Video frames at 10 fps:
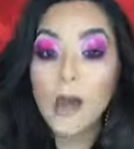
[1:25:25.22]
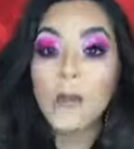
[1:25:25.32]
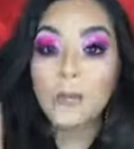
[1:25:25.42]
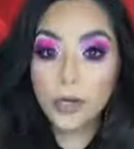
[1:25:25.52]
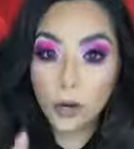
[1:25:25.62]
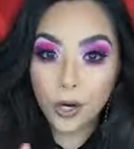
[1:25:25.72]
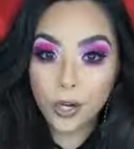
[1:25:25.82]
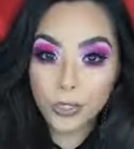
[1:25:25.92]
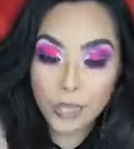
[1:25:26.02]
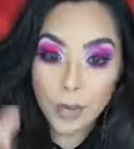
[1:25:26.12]

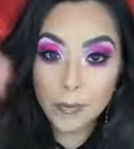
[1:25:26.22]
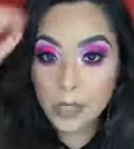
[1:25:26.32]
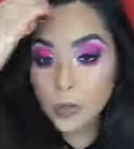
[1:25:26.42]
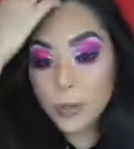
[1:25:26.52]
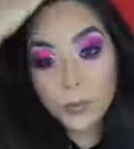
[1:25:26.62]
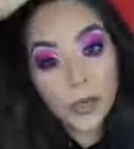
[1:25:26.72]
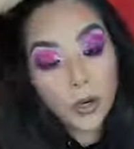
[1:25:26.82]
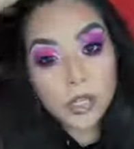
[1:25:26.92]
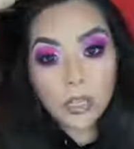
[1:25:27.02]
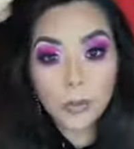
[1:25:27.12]
pre-orders. I'm going to be doing
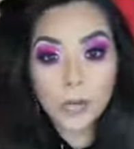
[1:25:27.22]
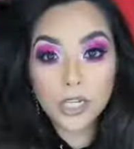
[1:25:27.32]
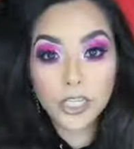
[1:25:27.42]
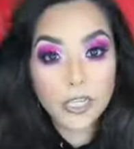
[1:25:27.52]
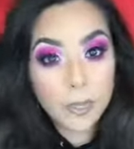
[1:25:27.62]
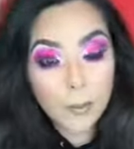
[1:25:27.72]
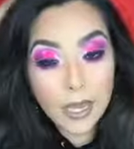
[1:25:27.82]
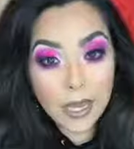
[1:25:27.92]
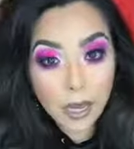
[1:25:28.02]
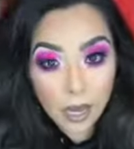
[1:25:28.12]
pre-orders on the brushes
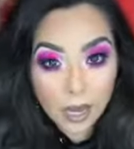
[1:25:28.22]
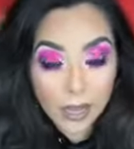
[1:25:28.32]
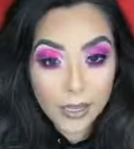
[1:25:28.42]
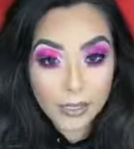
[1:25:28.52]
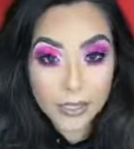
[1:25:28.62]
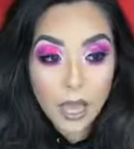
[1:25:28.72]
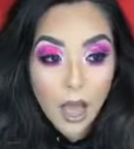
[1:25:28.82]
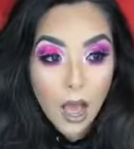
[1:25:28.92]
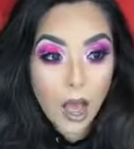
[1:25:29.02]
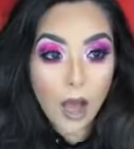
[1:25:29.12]
because,
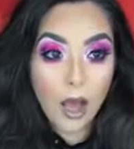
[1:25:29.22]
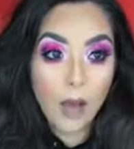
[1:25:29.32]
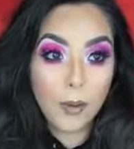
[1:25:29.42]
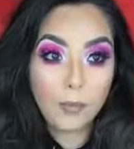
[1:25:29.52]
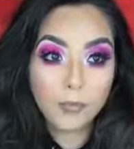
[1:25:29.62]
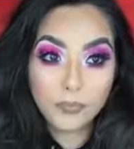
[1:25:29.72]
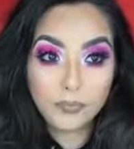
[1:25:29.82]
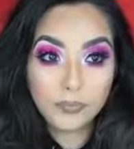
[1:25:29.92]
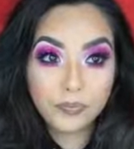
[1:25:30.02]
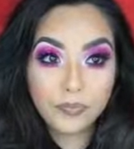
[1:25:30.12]
um,
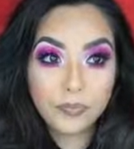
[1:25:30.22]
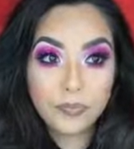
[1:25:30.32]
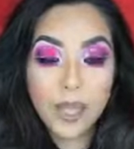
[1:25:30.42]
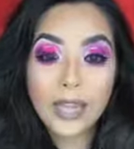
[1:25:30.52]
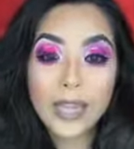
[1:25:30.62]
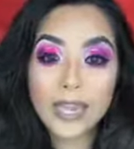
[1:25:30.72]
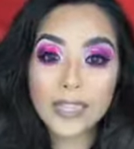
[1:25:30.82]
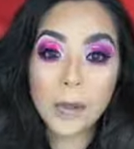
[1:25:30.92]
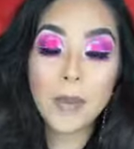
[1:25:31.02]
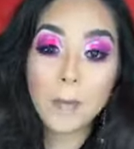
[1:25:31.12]
like I
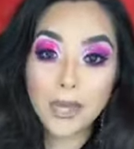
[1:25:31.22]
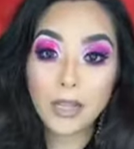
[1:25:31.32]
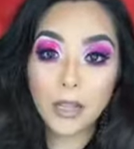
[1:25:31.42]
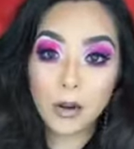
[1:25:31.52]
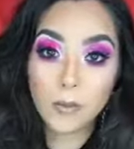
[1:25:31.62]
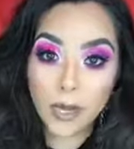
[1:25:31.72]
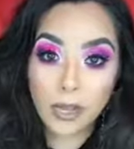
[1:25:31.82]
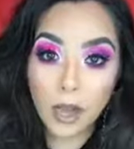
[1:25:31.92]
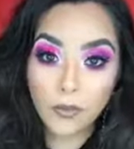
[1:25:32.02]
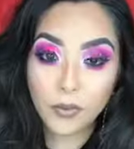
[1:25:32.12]
said, I'm not making a lot of money
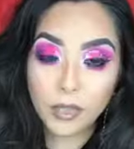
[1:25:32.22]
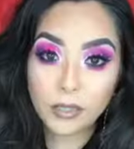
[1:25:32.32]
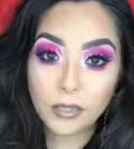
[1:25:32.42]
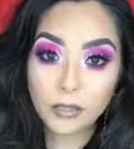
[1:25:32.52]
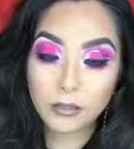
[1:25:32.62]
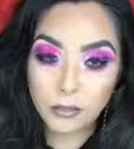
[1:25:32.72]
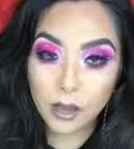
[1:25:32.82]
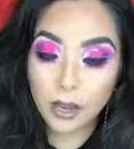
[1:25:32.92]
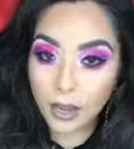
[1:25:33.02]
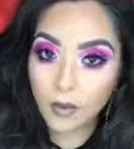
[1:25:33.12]
off of these,
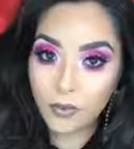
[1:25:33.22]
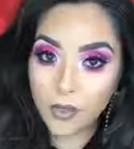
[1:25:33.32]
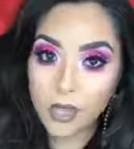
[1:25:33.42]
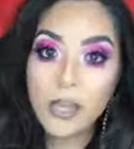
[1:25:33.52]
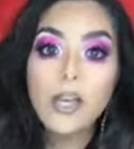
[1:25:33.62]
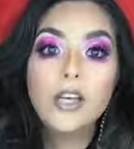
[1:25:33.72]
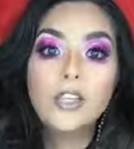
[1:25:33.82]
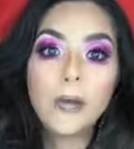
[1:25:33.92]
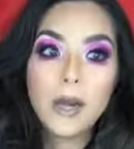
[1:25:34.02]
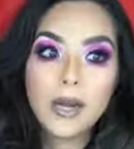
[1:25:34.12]
like, off of it. So
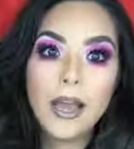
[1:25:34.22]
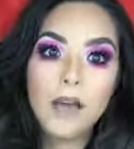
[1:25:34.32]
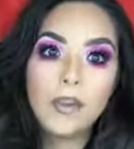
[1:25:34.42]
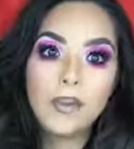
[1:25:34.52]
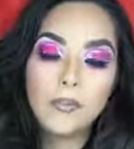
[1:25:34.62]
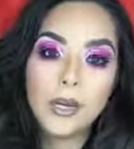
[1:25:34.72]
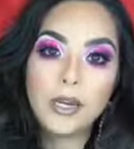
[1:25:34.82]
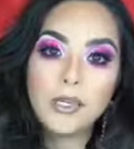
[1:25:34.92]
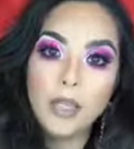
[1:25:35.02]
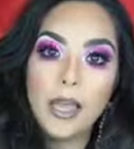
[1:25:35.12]
I'm not going to have enough money
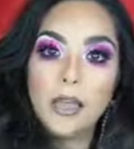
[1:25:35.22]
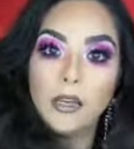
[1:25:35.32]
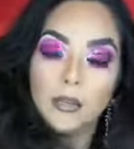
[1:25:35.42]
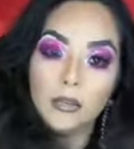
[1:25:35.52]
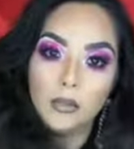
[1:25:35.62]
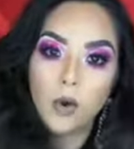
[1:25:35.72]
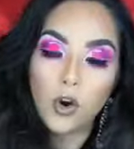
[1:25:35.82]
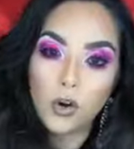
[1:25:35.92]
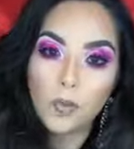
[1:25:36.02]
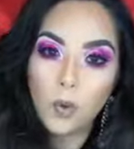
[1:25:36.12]
to, like,
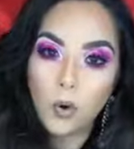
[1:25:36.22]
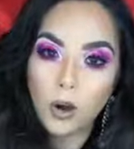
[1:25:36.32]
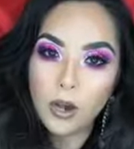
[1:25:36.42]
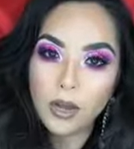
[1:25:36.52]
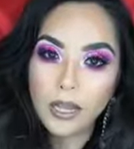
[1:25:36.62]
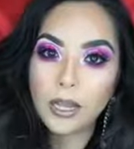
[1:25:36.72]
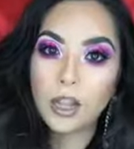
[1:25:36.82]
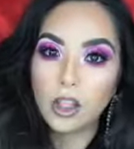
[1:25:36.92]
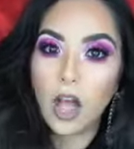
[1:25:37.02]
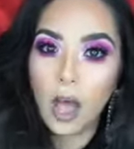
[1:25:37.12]
order more, like, a
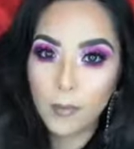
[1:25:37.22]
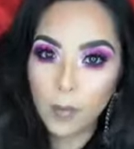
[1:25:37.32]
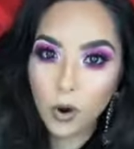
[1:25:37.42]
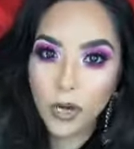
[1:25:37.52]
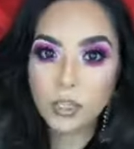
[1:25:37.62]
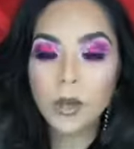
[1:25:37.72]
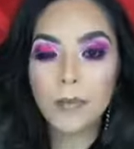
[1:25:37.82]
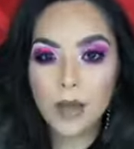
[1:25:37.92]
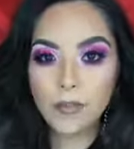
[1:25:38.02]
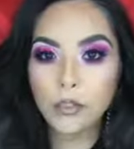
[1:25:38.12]
lot more. So I'm going
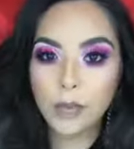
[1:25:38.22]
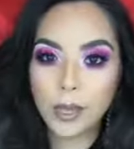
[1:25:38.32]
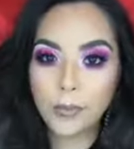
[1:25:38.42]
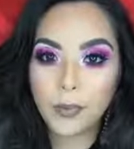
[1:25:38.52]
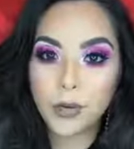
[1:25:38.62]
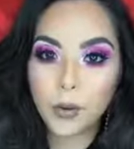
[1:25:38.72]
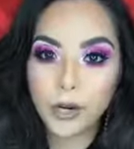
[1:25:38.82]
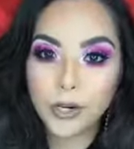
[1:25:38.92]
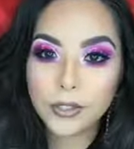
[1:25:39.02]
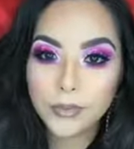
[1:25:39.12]
to have to do, like,
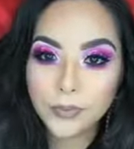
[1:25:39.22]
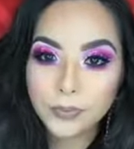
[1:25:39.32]
pre-orders.